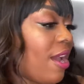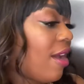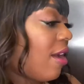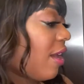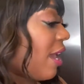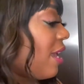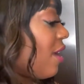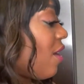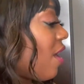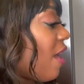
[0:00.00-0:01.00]
Okay?
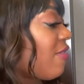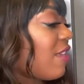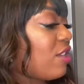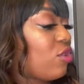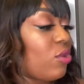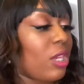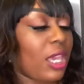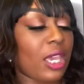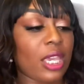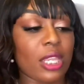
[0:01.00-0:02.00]
And then you
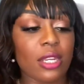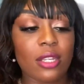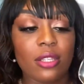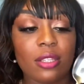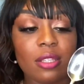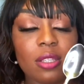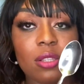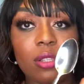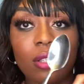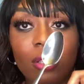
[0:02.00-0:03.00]
can
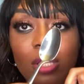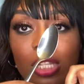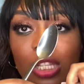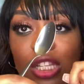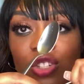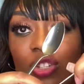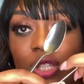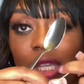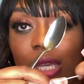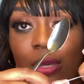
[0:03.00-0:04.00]

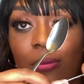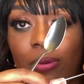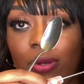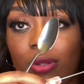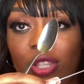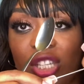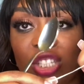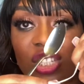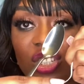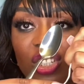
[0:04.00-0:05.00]
literally pull
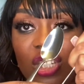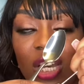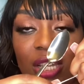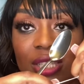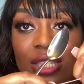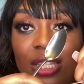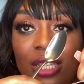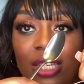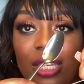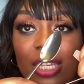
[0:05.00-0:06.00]
this shut.
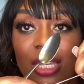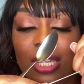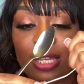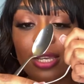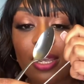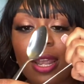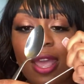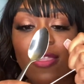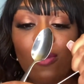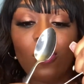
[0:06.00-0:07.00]

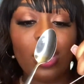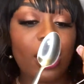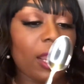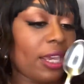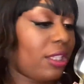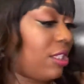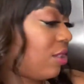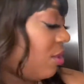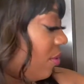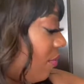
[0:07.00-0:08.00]
And then what I like to
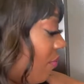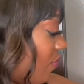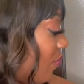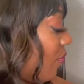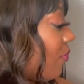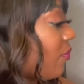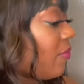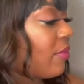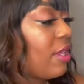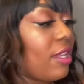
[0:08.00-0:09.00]
do,
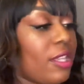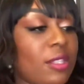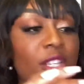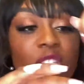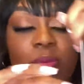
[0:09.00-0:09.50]
so I just